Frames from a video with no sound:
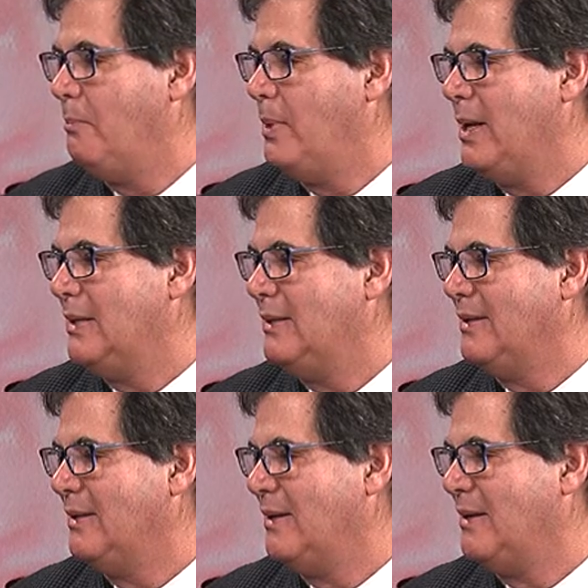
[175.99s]
But
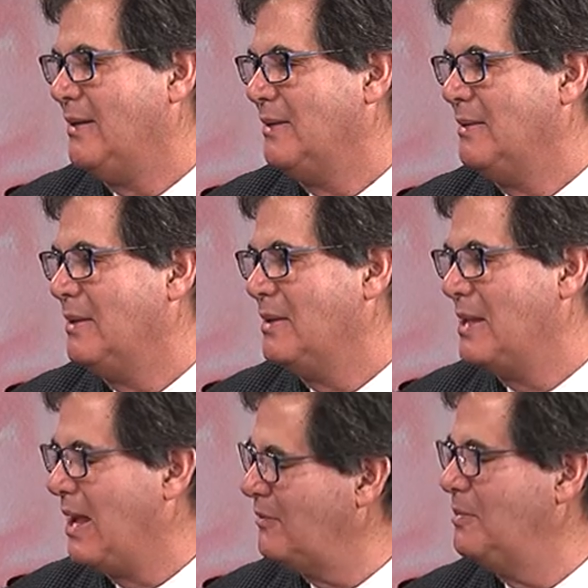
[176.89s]

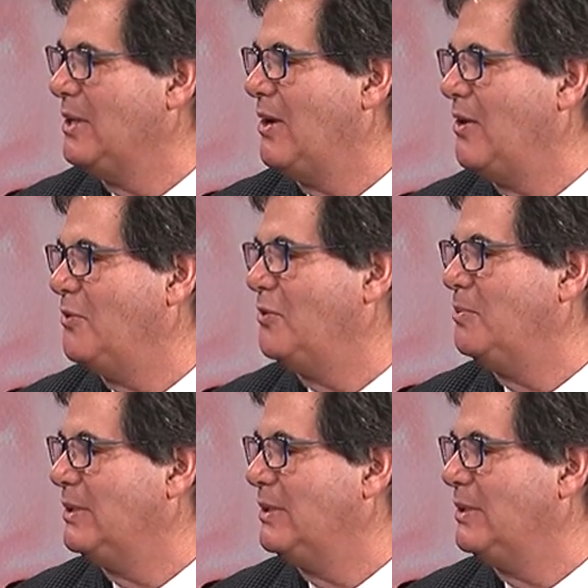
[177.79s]
you have to be careful